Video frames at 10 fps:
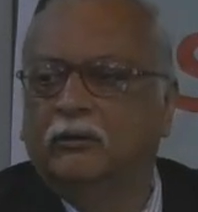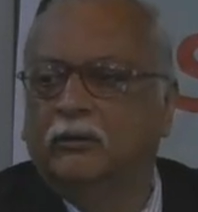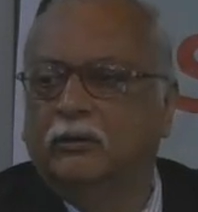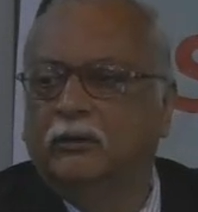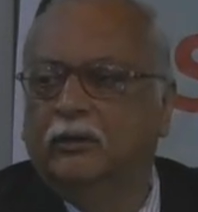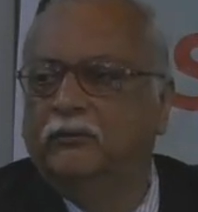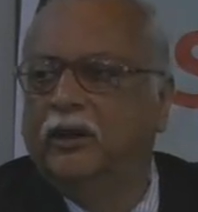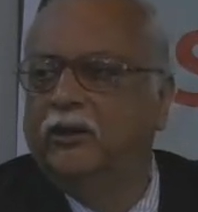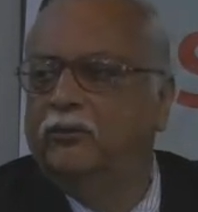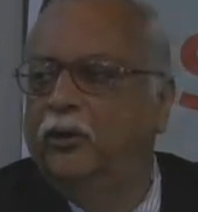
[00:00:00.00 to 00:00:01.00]
If there
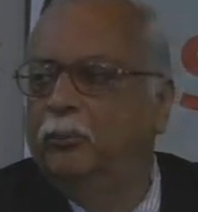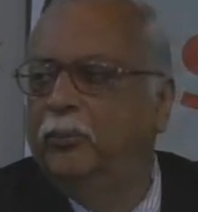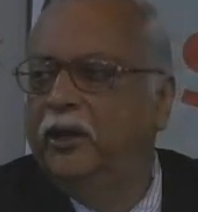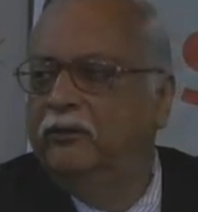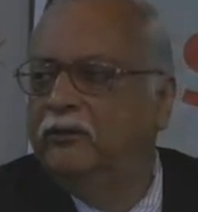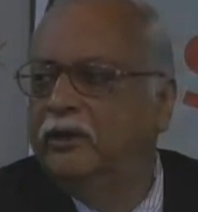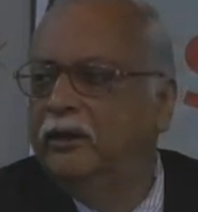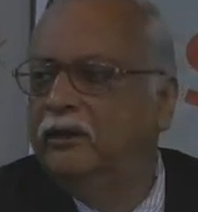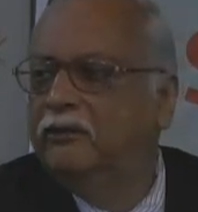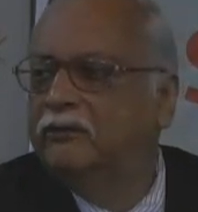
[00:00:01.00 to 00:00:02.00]
is no PAH, then
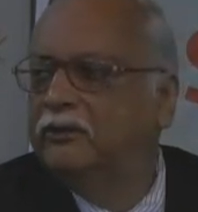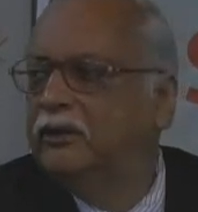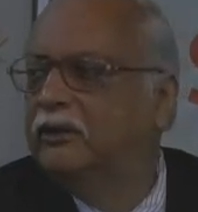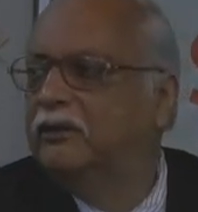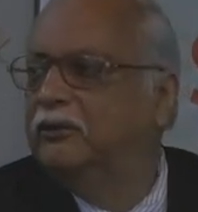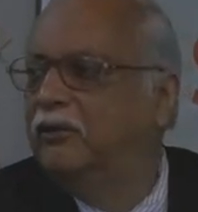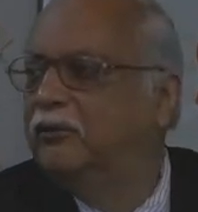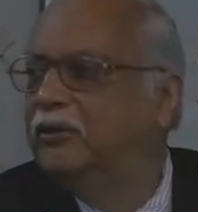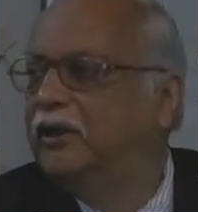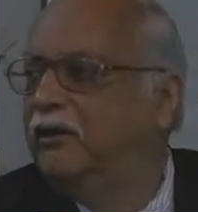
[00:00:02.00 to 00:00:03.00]
it's you have to
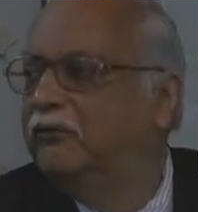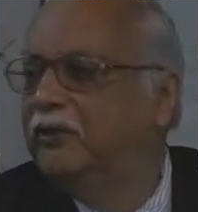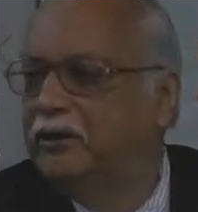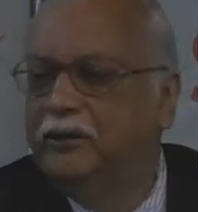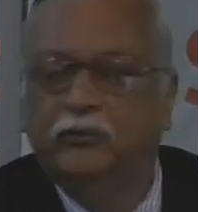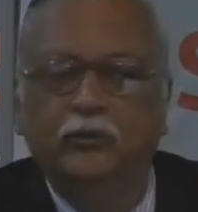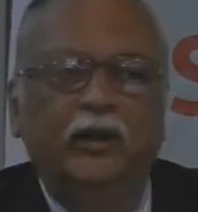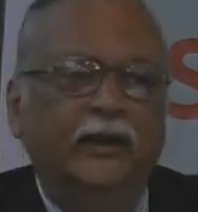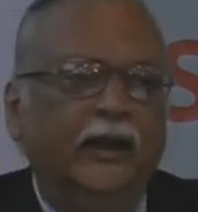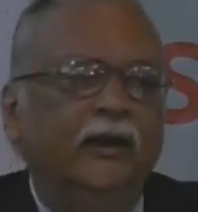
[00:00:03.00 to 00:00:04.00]
think about it. So
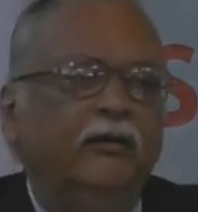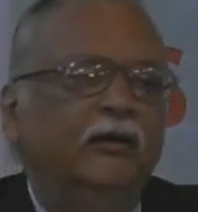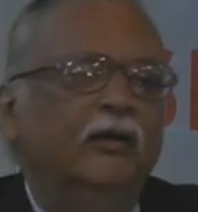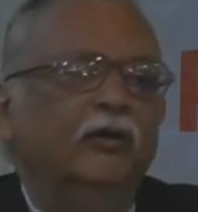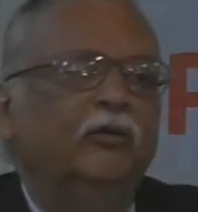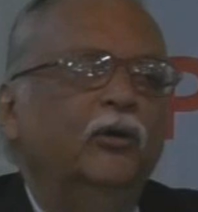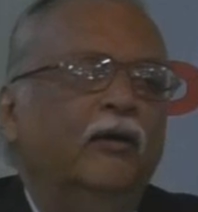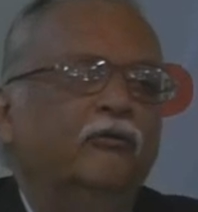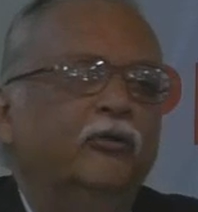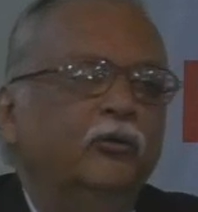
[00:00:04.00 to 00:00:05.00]
like that, you have
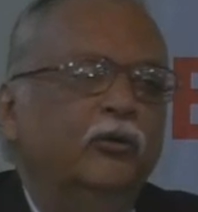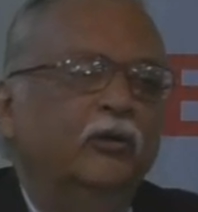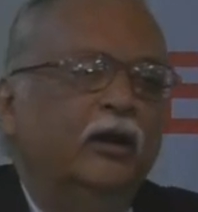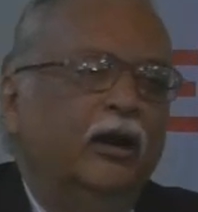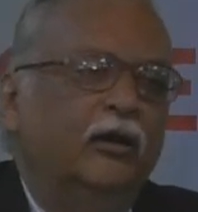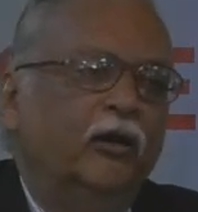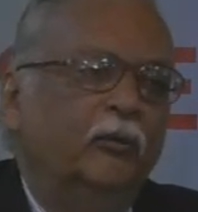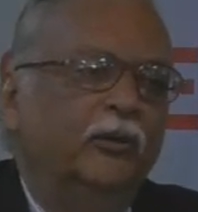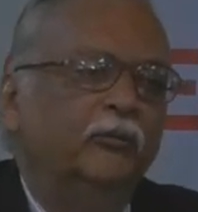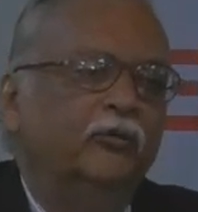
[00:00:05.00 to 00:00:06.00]
to adopt
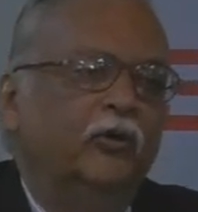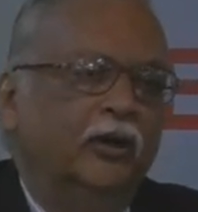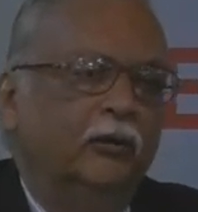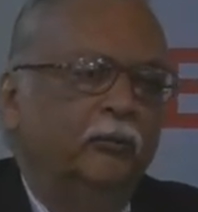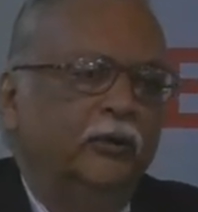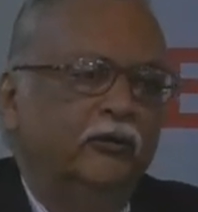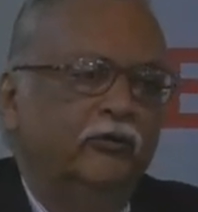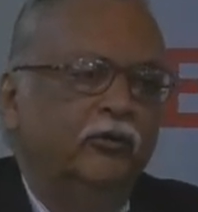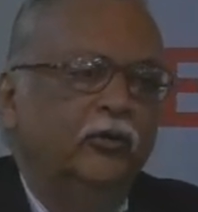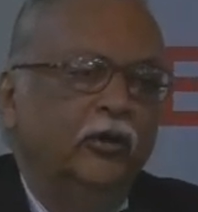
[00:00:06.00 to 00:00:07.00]
some shortcut methods
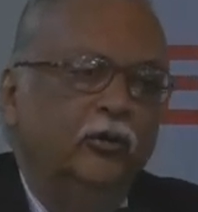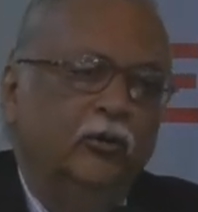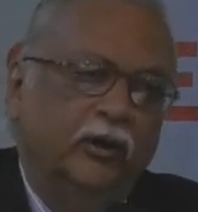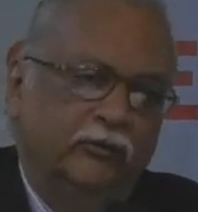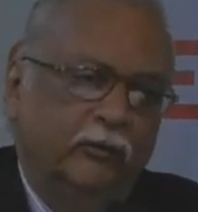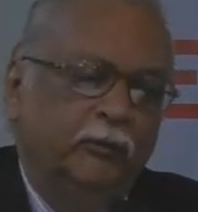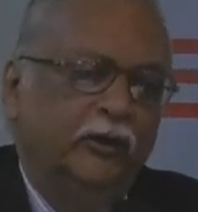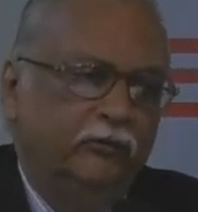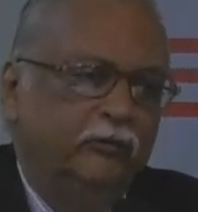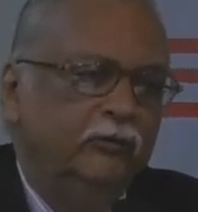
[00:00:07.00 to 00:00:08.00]
during your
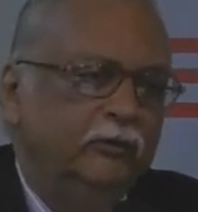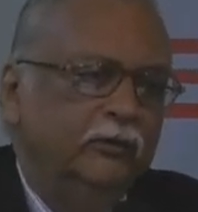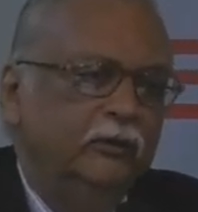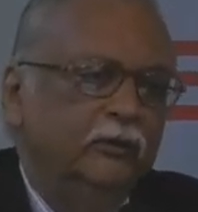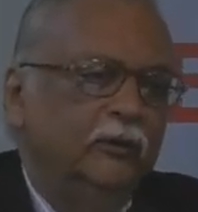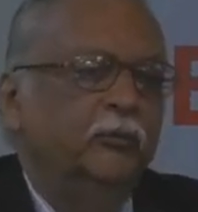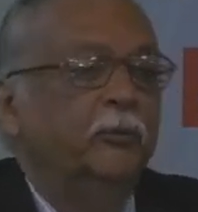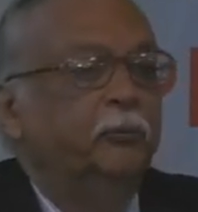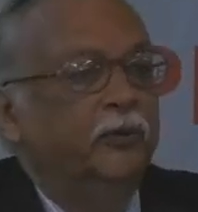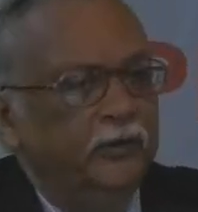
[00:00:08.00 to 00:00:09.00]
examination, but
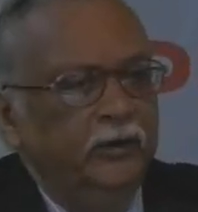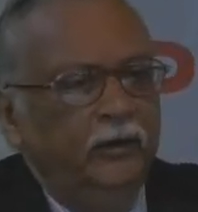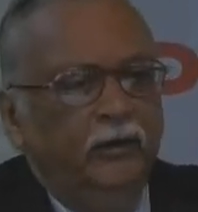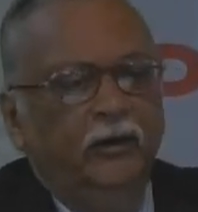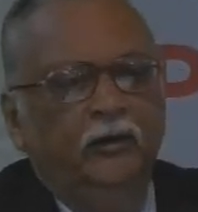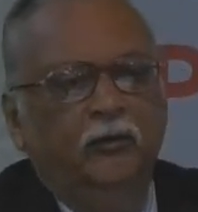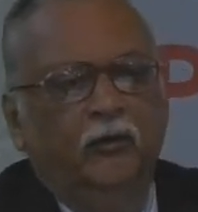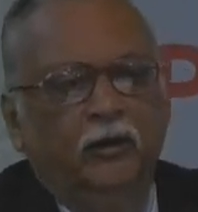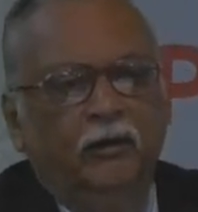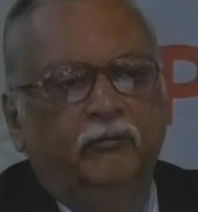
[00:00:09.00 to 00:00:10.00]
present it in an
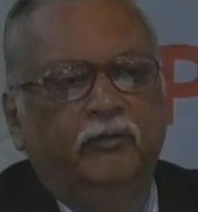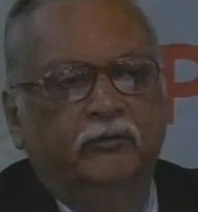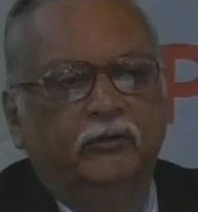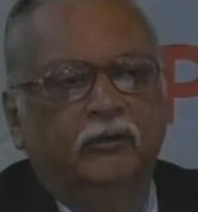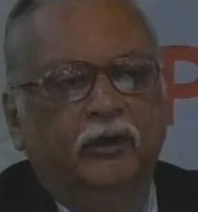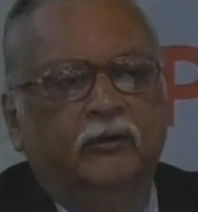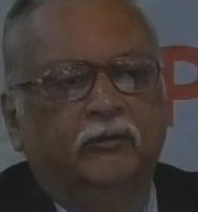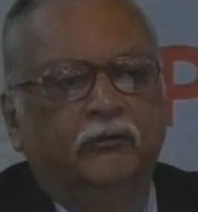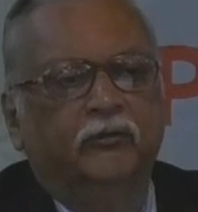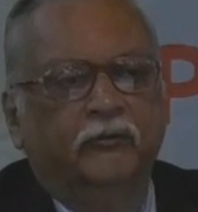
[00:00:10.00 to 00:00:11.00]
orderly fashion, as is
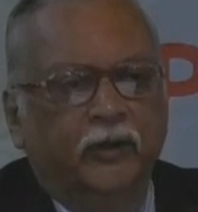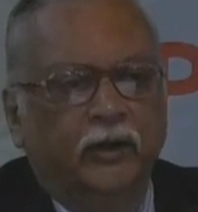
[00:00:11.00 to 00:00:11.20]
your done.